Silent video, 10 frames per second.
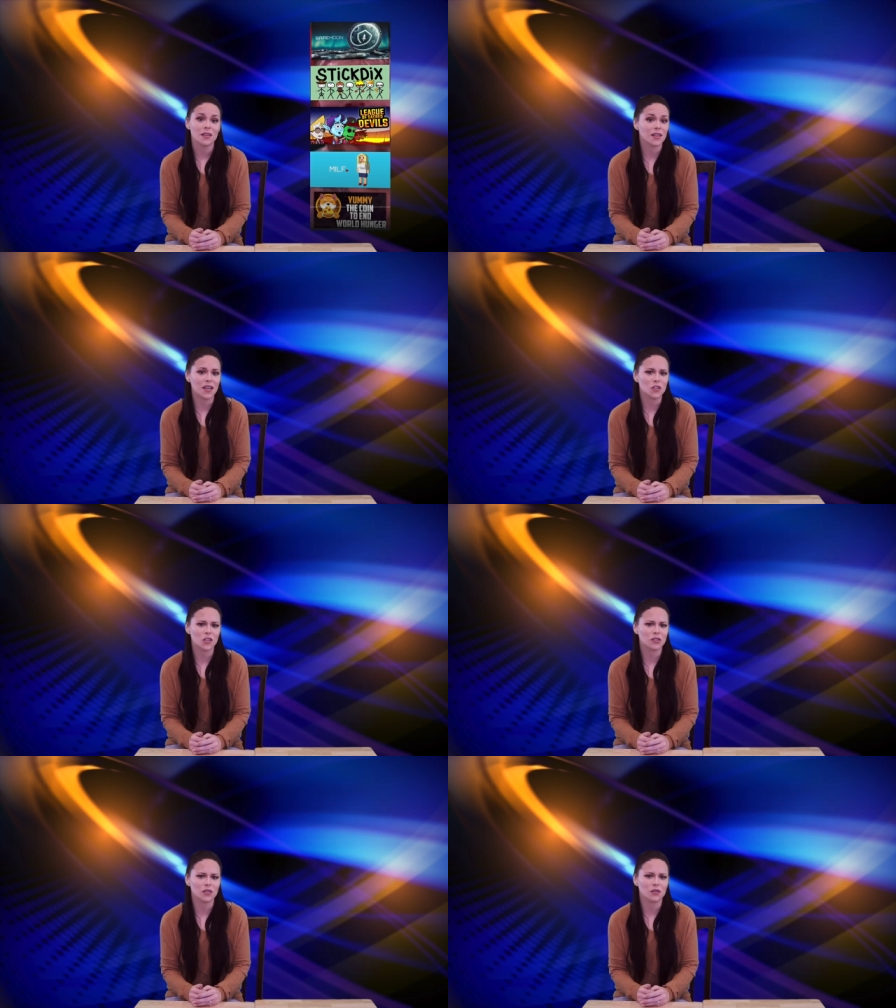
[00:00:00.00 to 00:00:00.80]
The case
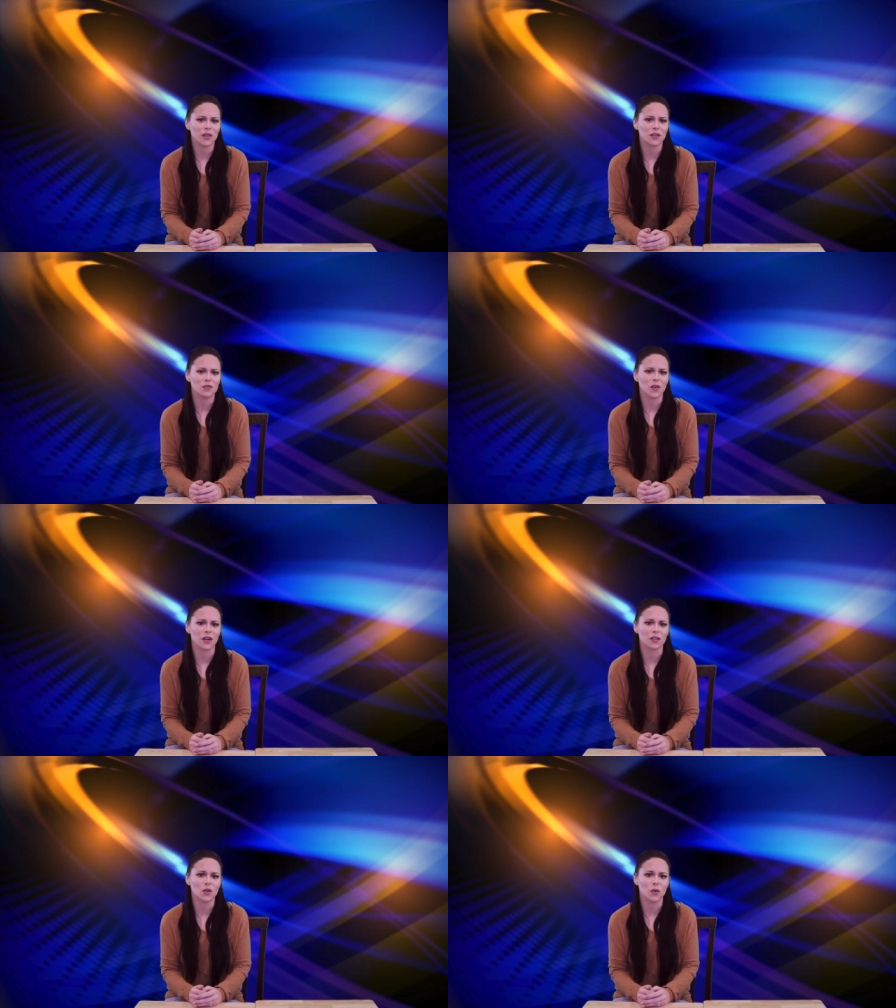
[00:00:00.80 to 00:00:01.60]
shouldn't go very
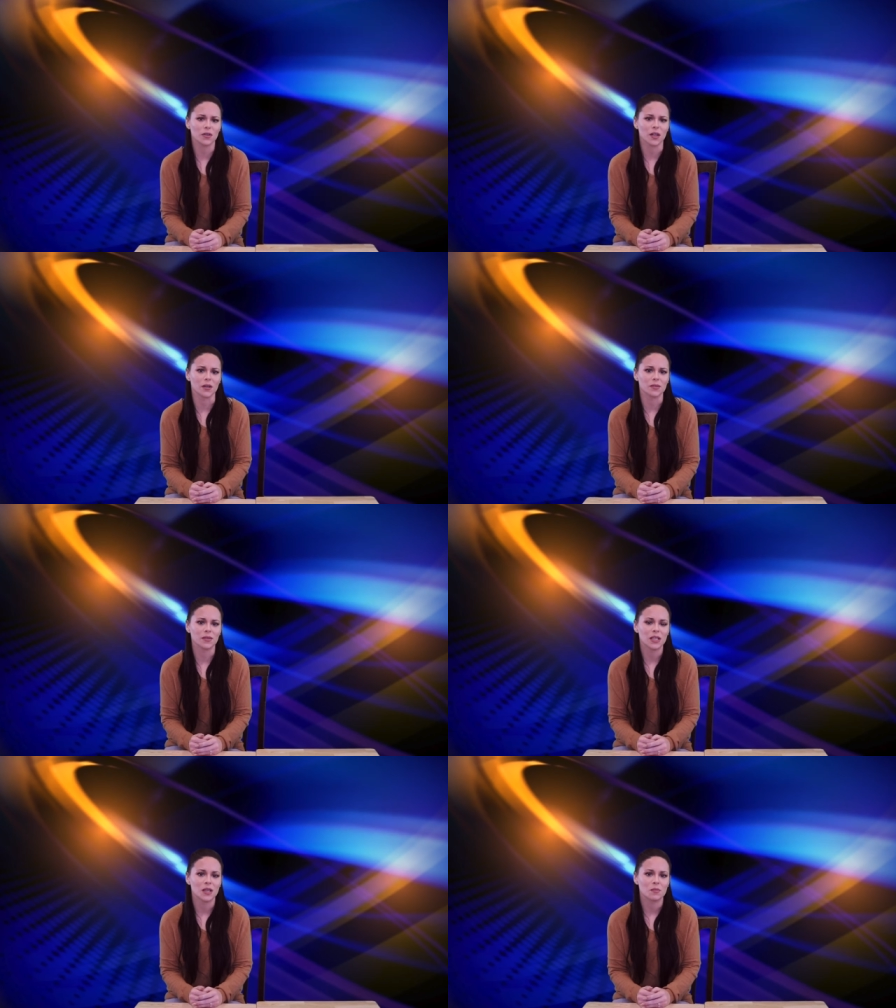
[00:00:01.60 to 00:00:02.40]
far in court, though,